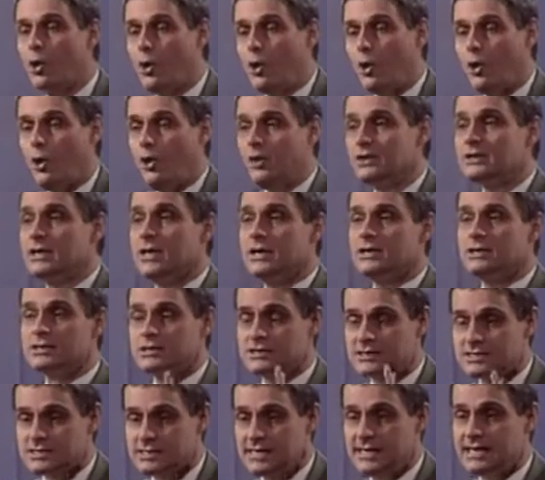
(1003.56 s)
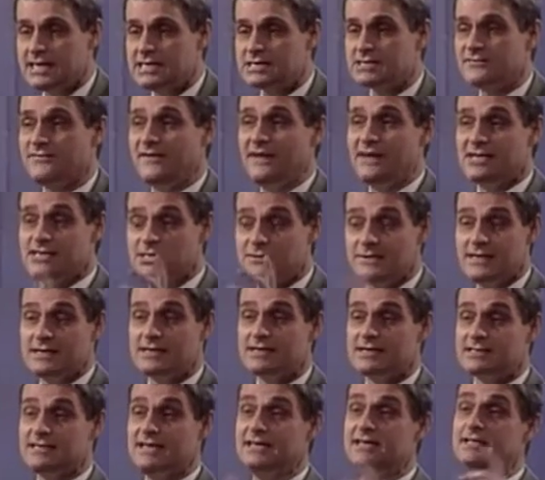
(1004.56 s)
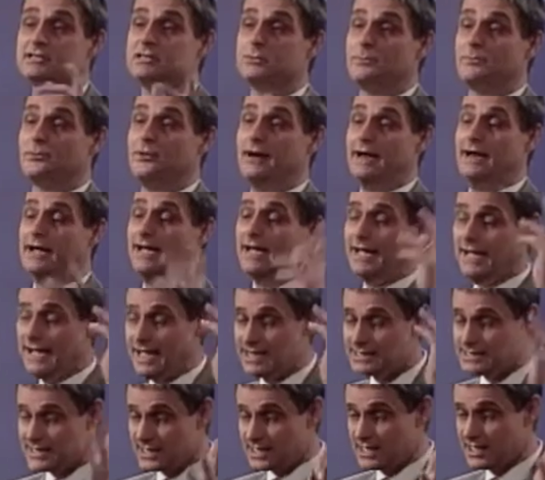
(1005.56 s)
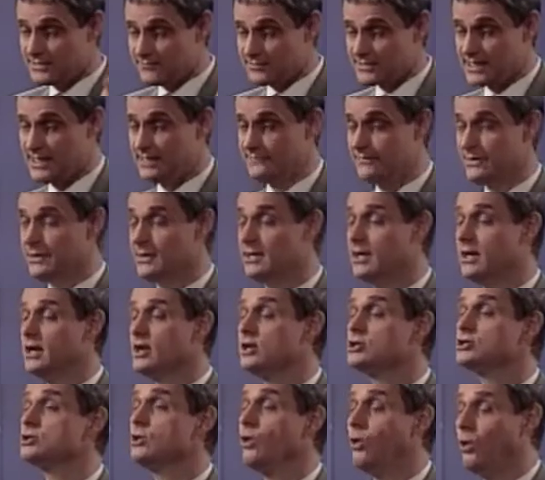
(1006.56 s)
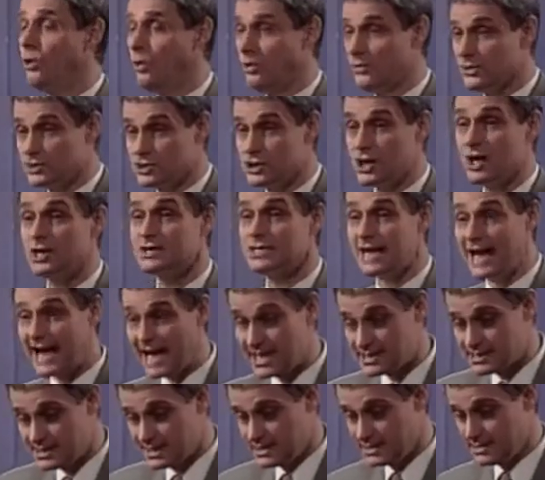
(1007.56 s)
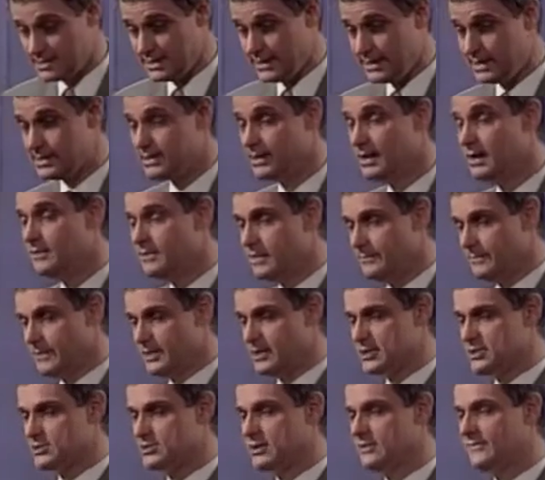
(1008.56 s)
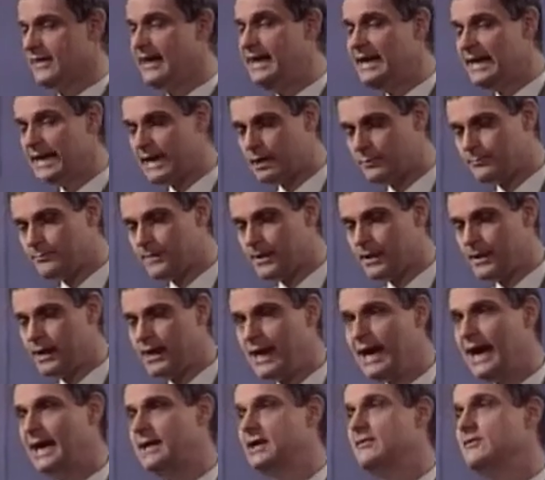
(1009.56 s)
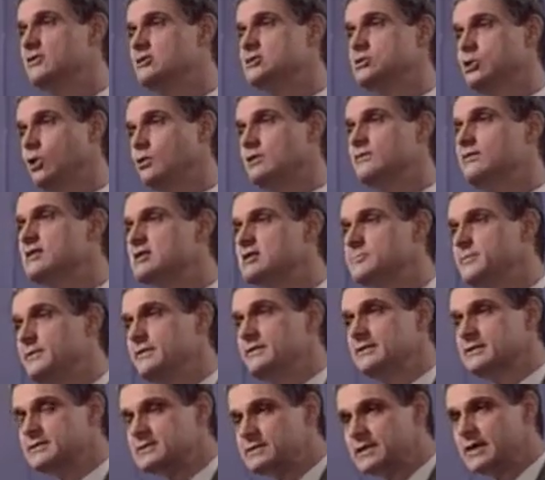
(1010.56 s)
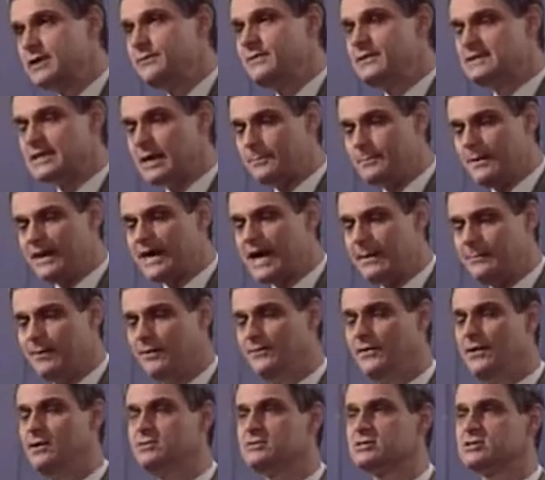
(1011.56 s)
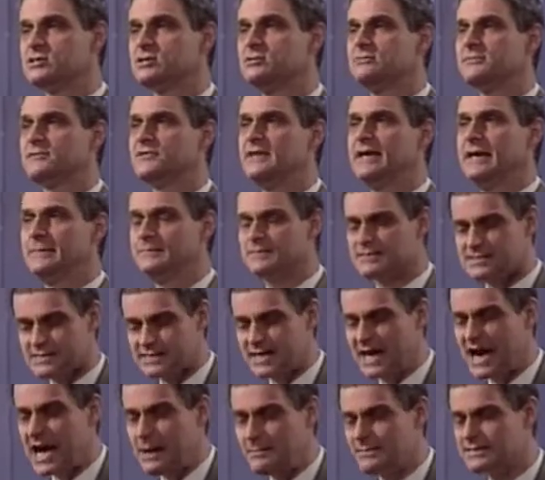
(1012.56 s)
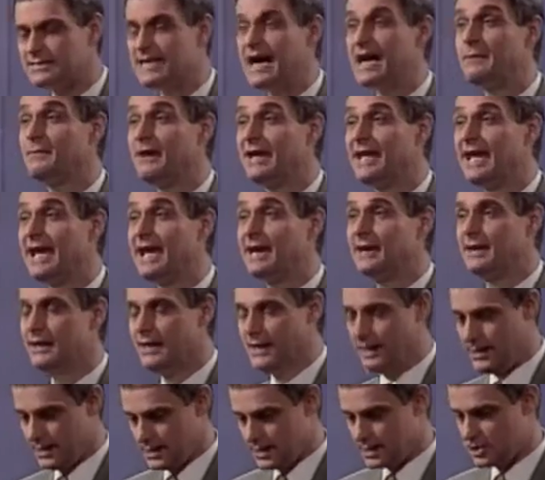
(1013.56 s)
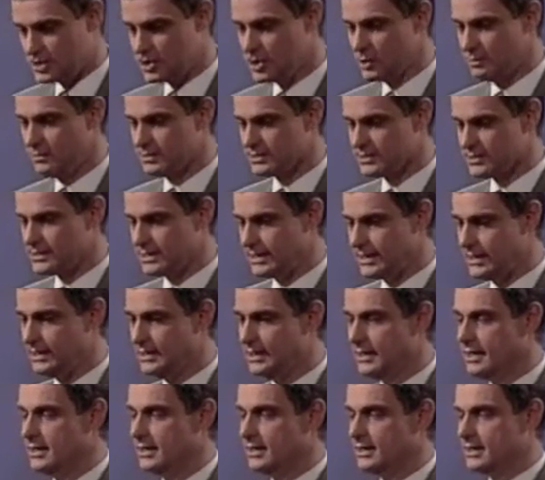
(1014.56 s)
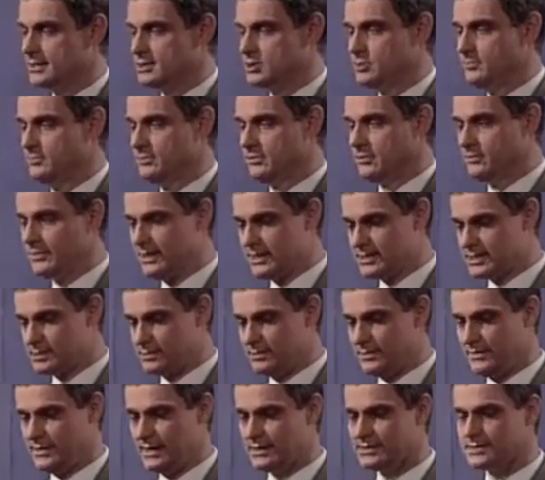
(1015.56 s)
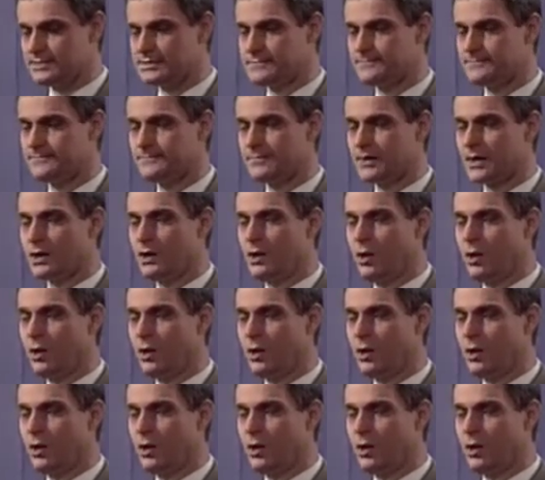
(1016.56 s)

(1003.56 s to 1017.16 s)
are called to seek his face, to intercede and to pray. It's a gift given to all the church, as indeed the ministry of healing. And in the Sword of the Spirit series, I pick up on those two themes time and time again, as you will see as you progress with us.